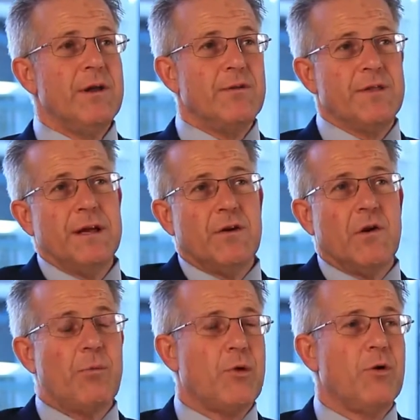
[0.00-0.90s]
you think
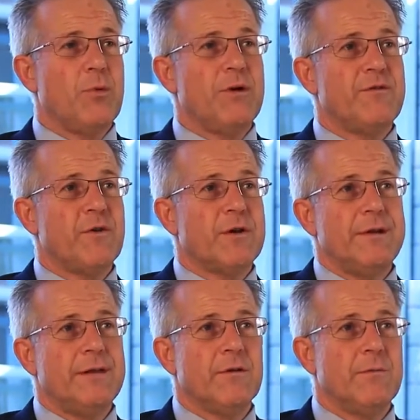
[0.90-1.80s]
are appropriate for a
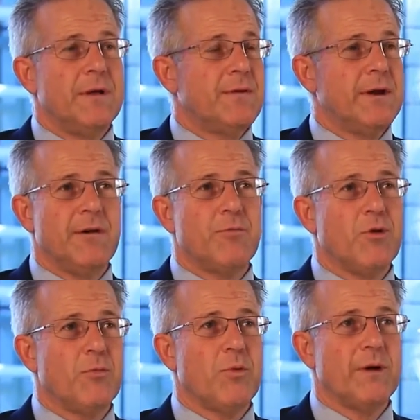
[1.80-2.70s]
clean room. They're not
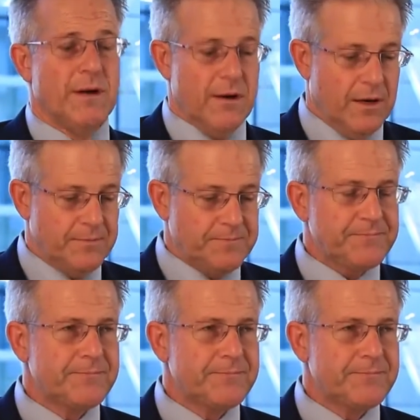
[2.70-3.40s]
appropriate at all.